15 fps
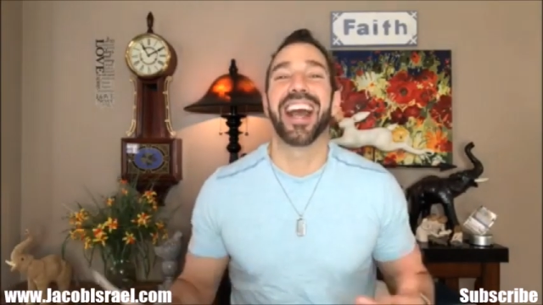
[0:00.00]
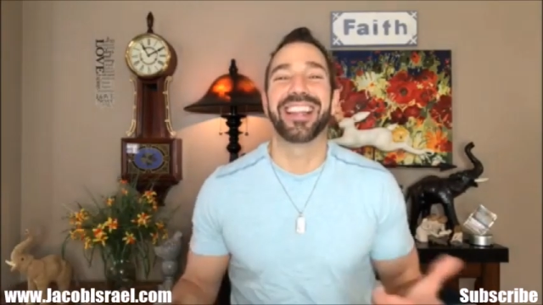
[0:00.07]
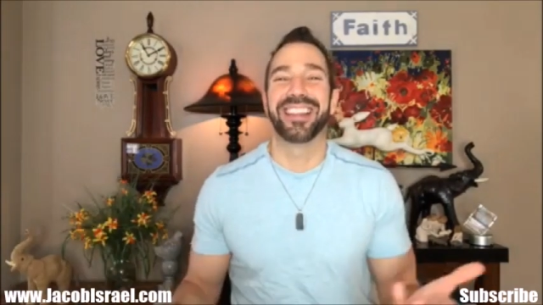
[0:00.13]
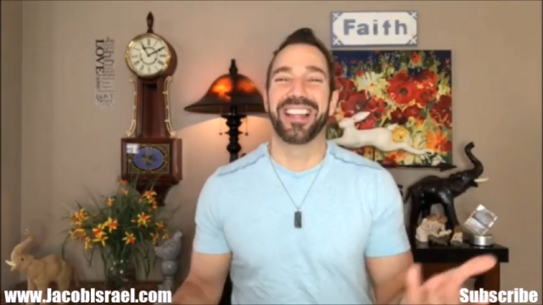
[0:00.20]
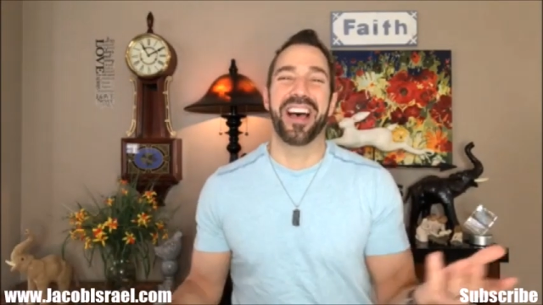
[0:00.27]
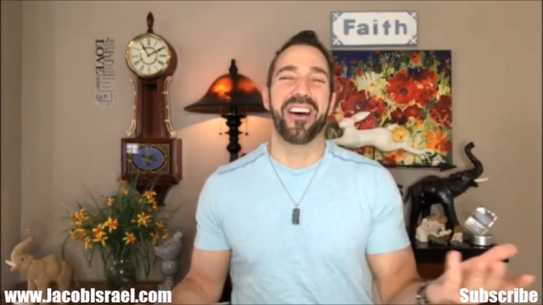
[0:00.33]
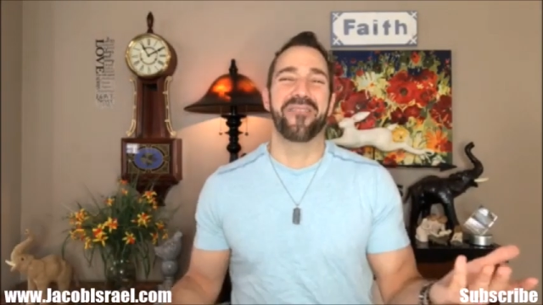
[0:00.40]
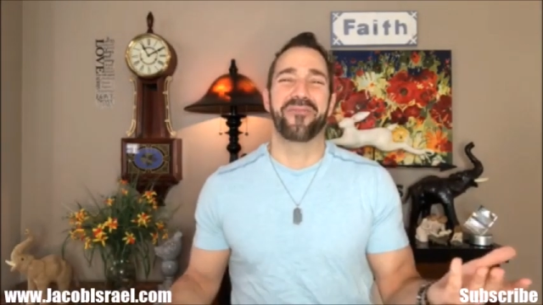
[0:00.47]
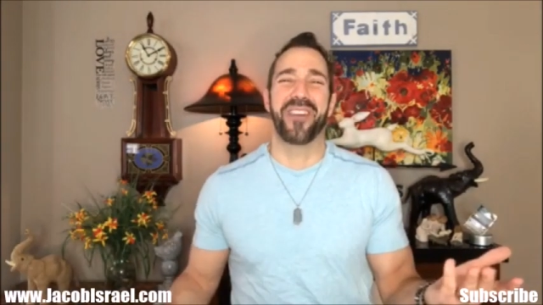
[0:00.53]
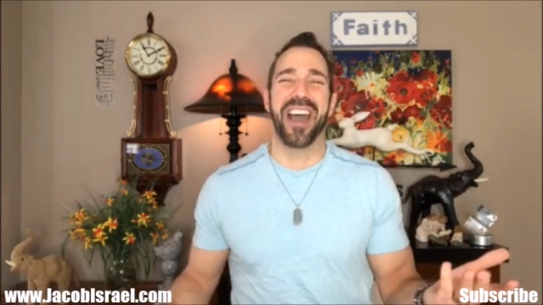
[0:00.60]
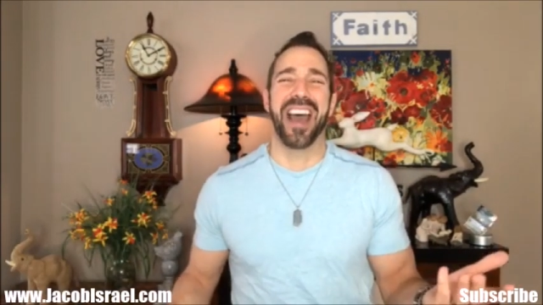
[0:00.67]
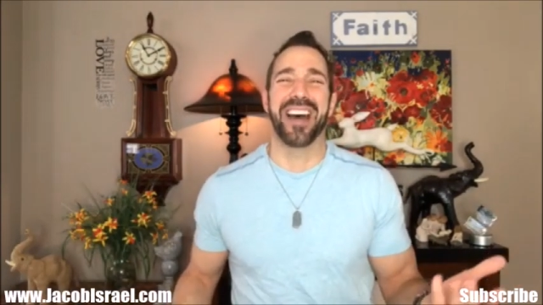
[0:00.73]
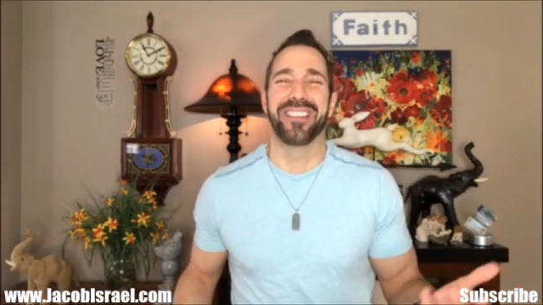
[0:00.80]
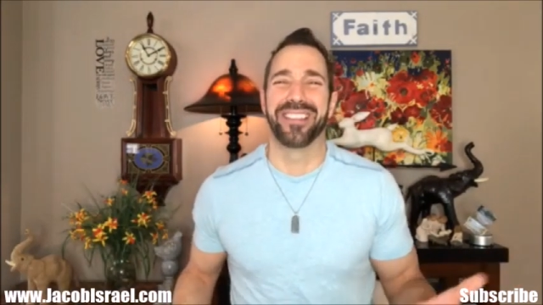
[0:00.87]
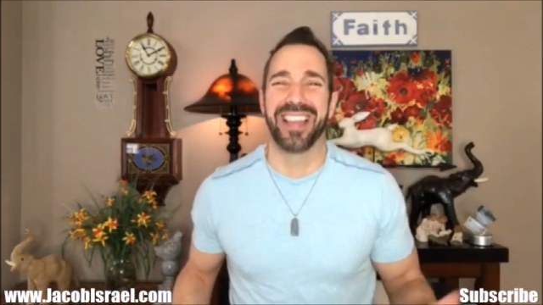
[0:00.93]
I love
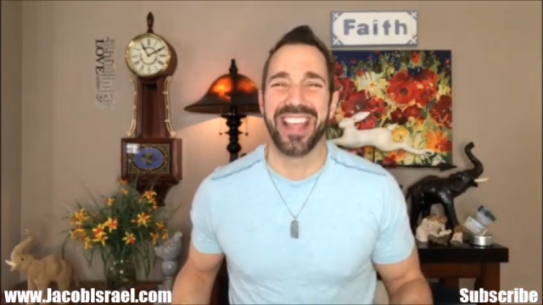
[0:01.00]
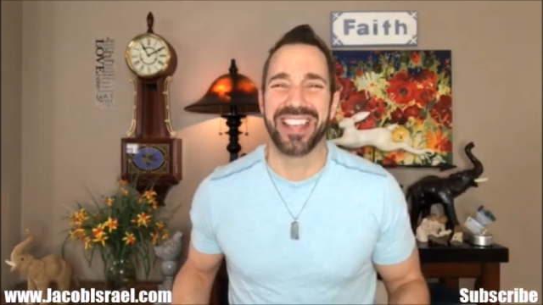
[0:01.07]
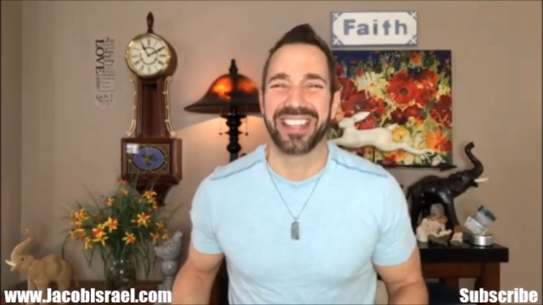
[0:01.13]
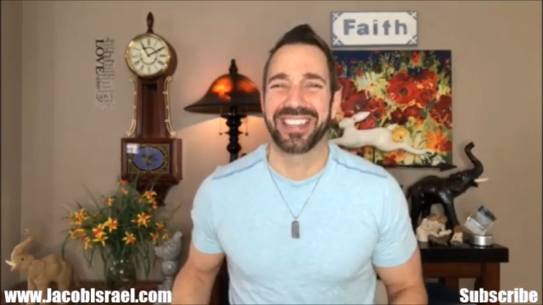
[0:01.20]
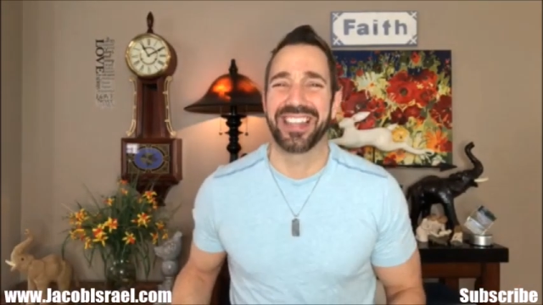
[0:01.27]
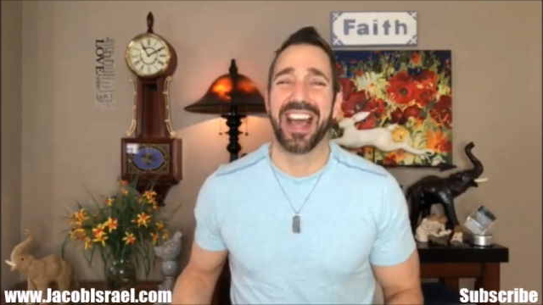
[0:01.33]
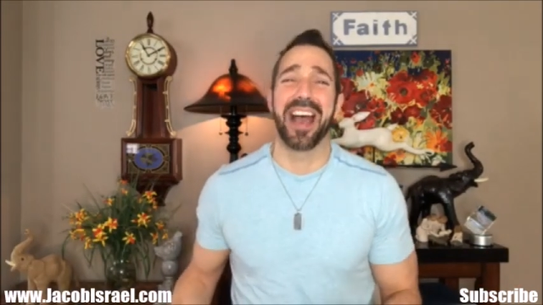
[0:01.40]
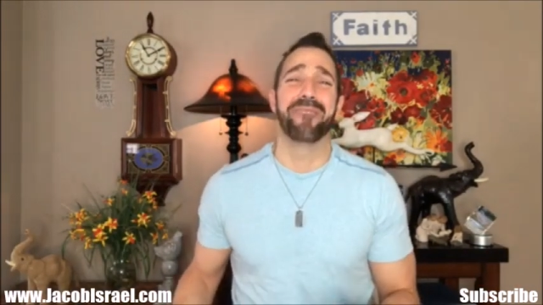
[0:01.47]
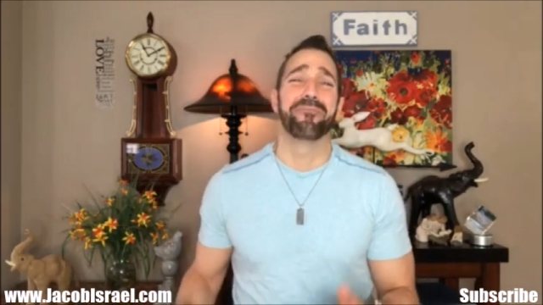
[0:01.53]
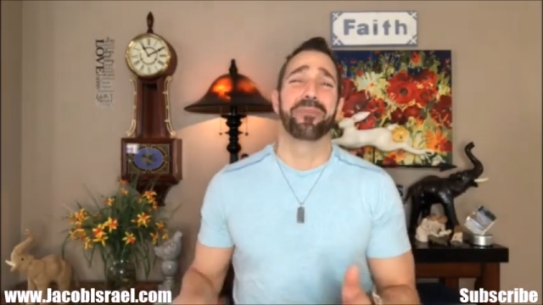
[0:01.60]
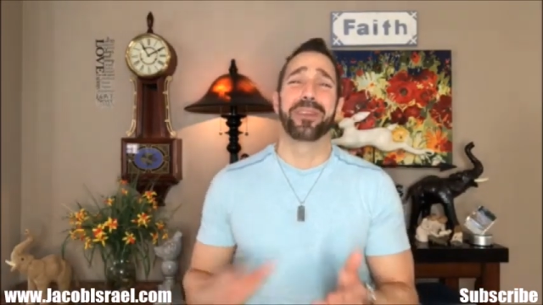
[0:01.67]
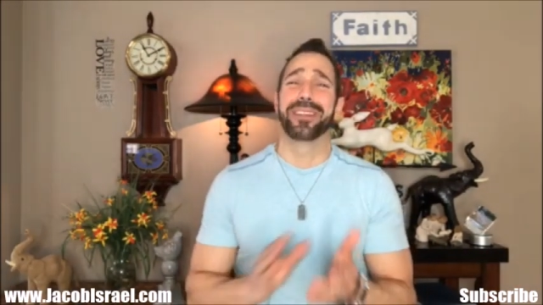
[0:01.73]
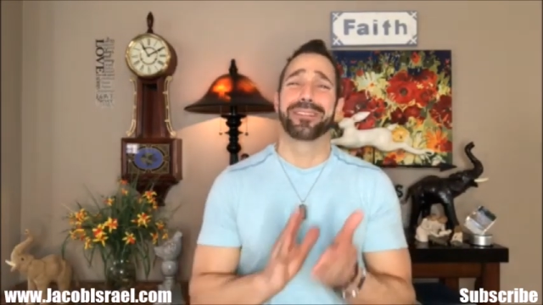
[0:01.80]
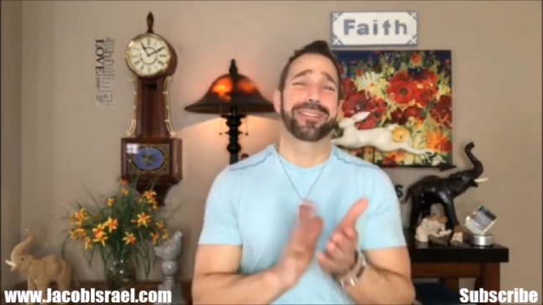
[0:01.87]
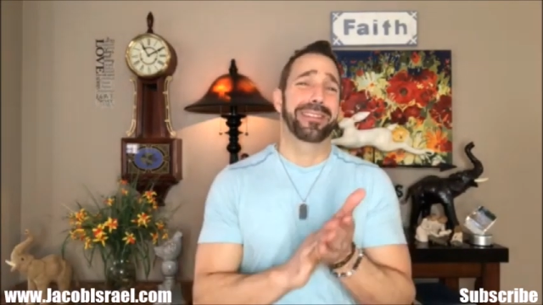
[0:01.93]
how they clap.